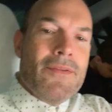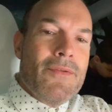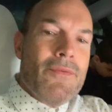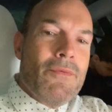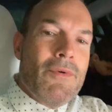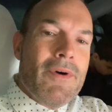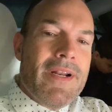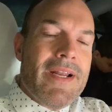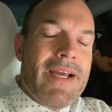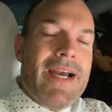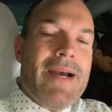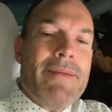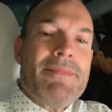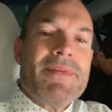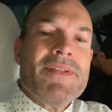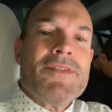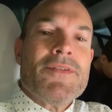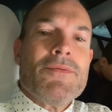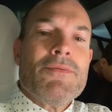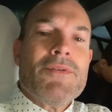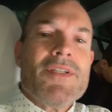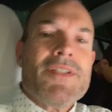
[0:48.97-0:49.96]
what
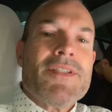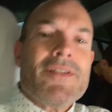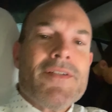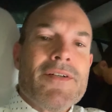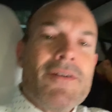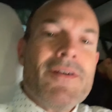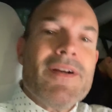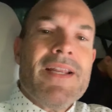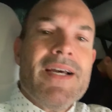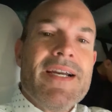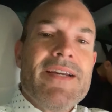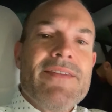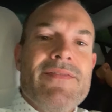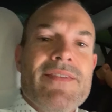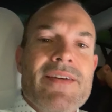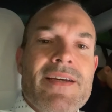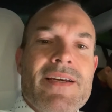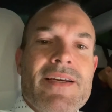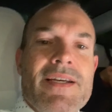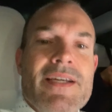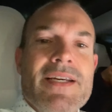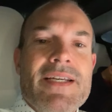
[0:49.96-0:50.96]
happens to us in our life
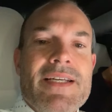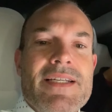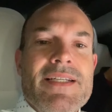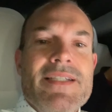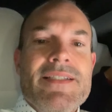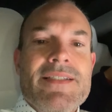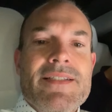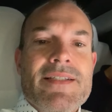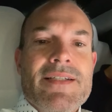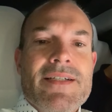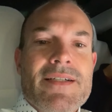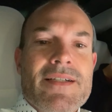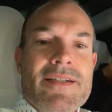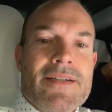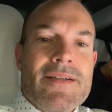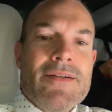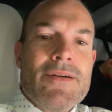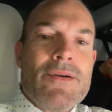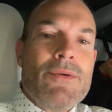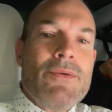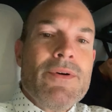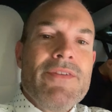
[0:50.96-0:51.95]
is
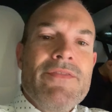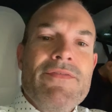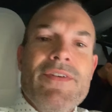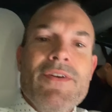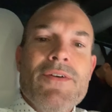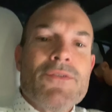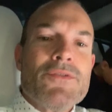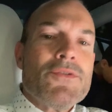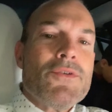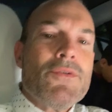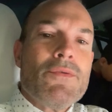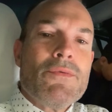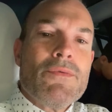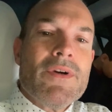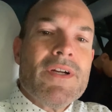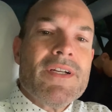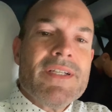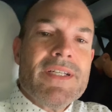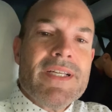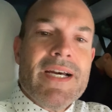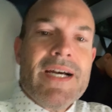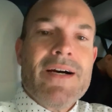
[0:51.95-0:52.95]
we feel so
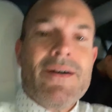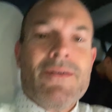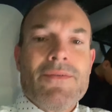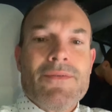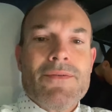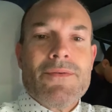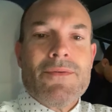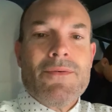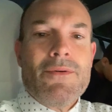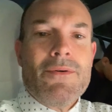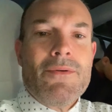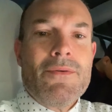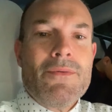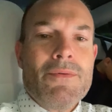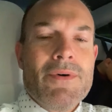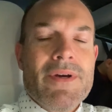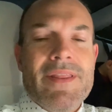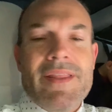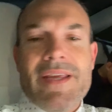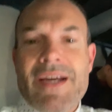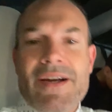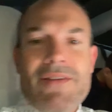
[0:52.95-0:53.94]
run down
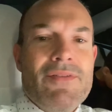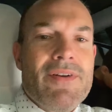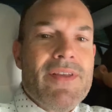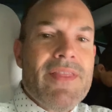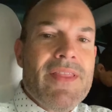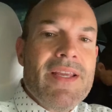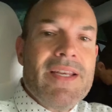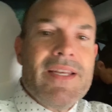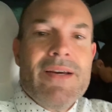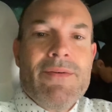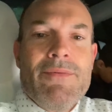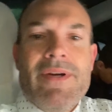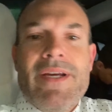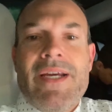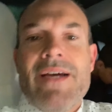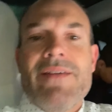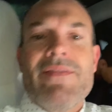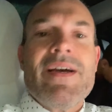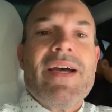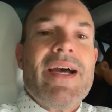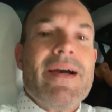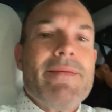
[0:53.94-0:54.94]
with everything that we
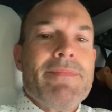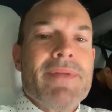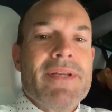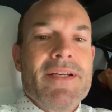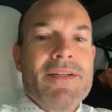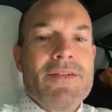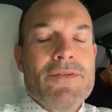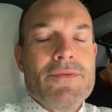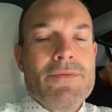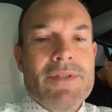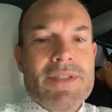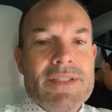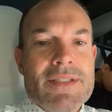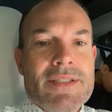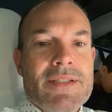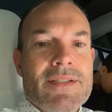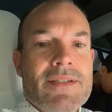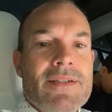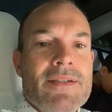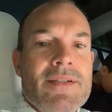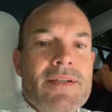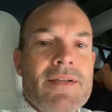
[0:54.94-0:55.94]
have happening to us,
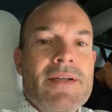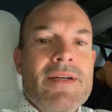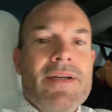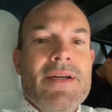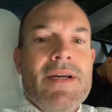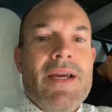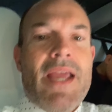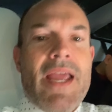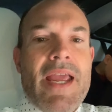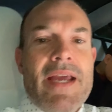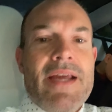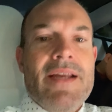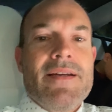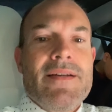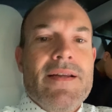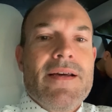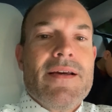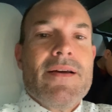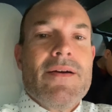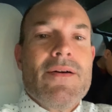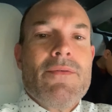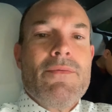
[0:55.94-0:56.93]
and
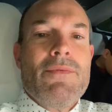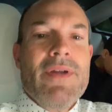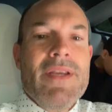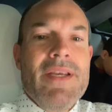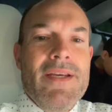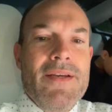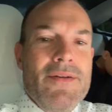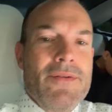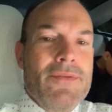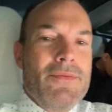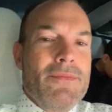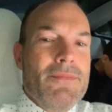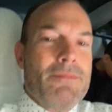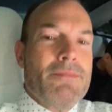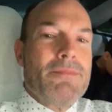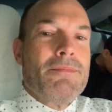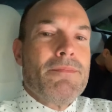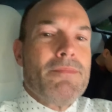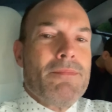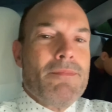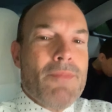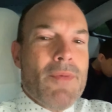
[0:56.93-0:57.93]
we need to
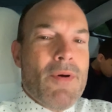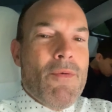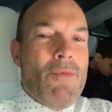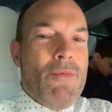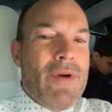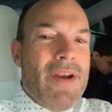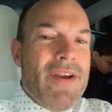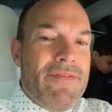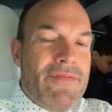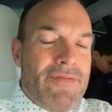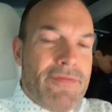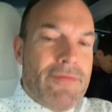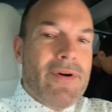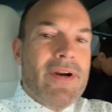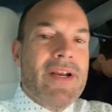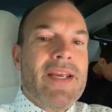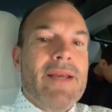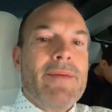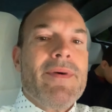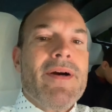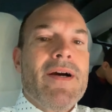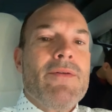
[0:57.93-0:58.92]

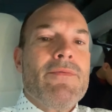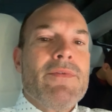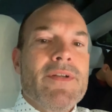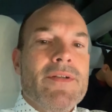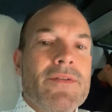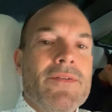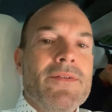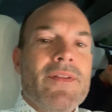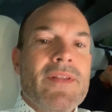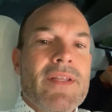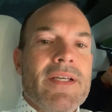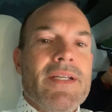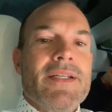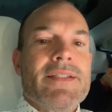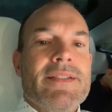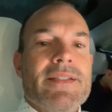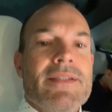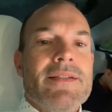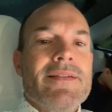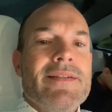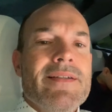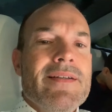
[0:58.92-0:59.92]
reframe how we do
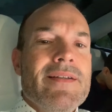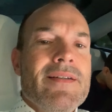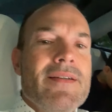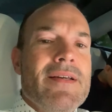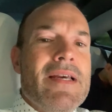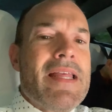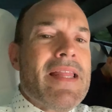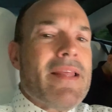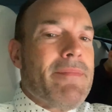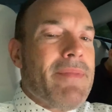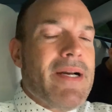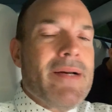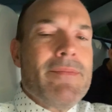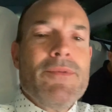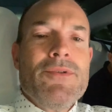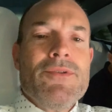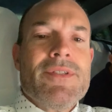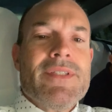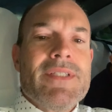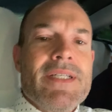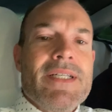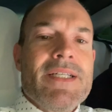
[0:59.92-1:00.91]
things. The Bible
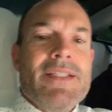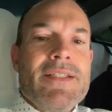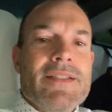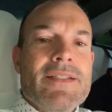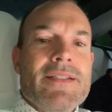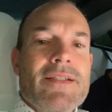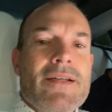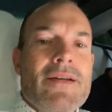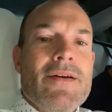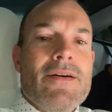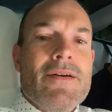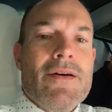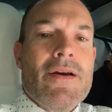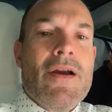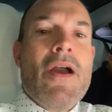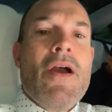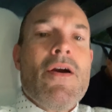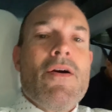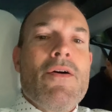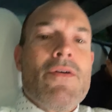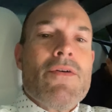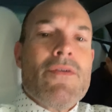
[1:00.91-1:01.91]
says,
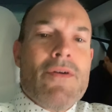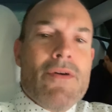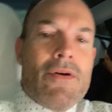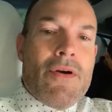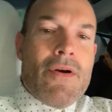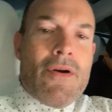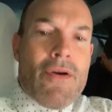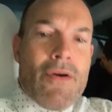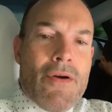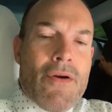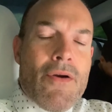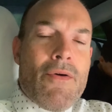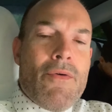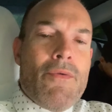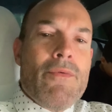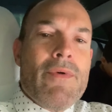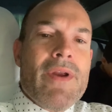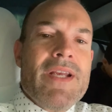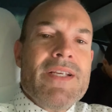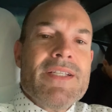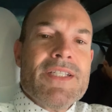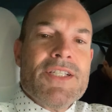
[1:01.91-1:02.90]

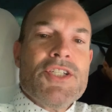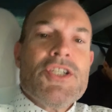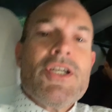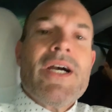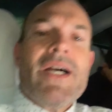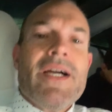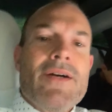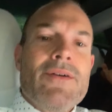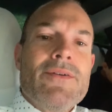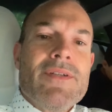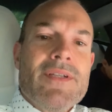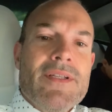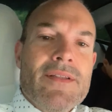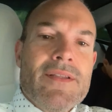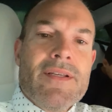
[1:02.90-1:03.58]
raise a child